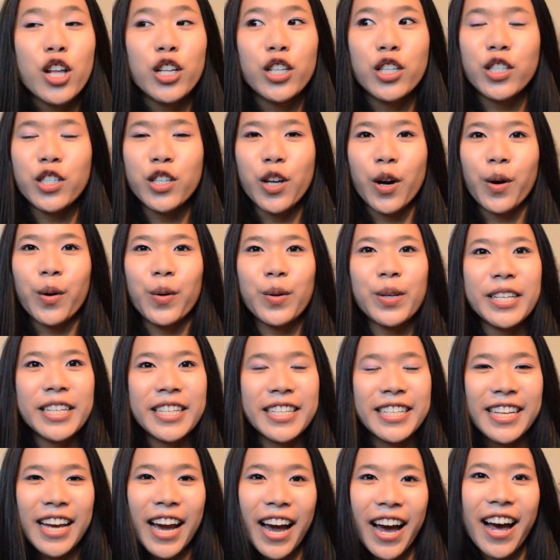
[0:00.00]
So
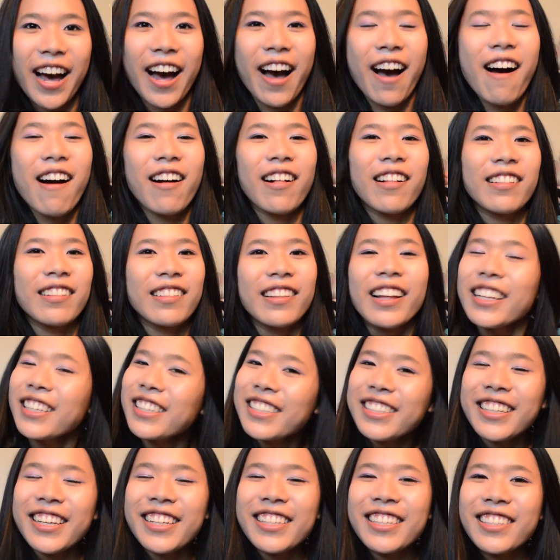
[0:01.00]
yeah,
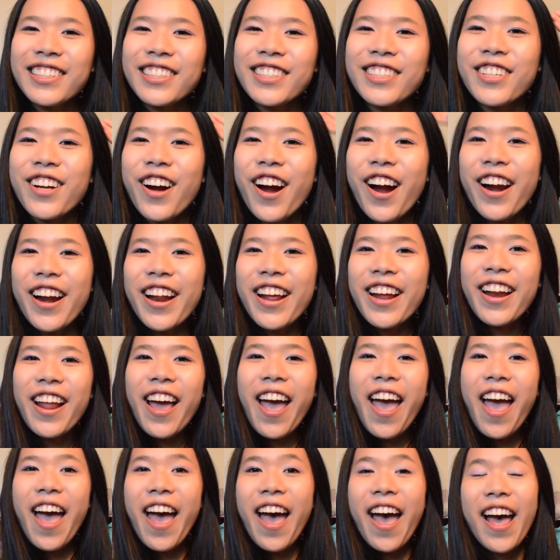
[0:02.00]
let's get started,
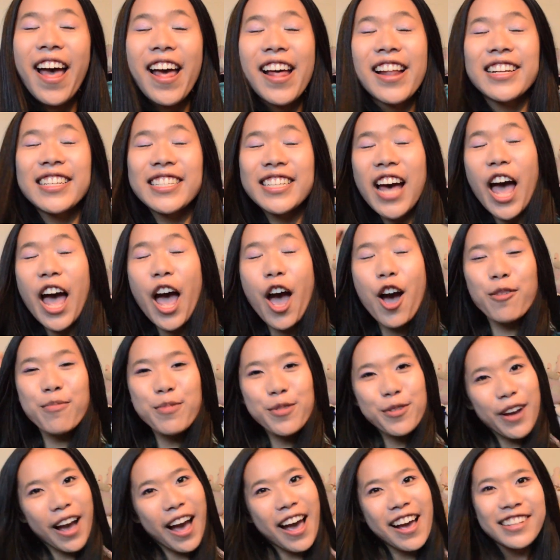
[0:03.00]
and I hope
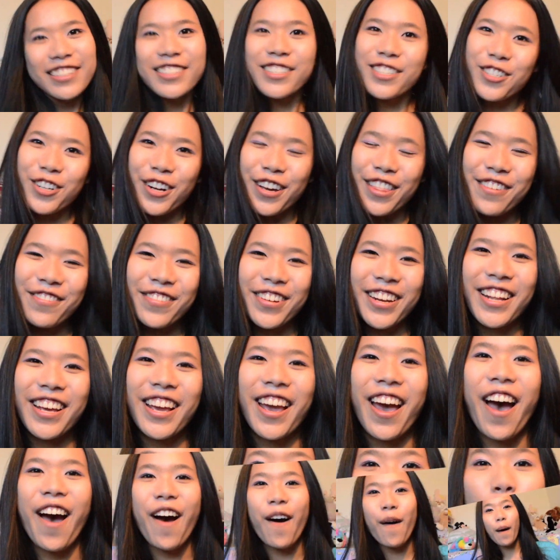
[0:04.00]
you guys enjoy the
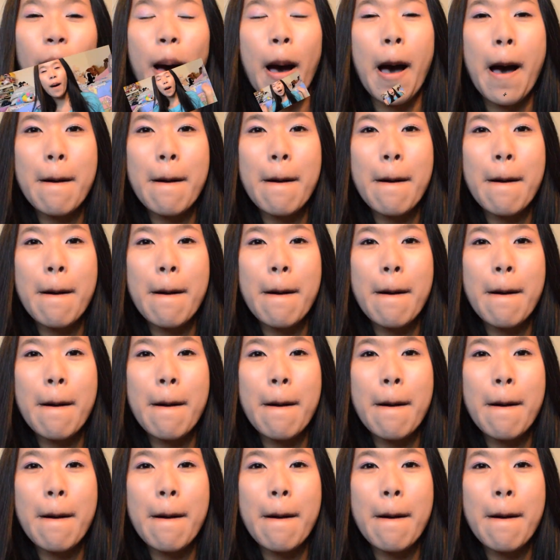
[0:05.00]
video.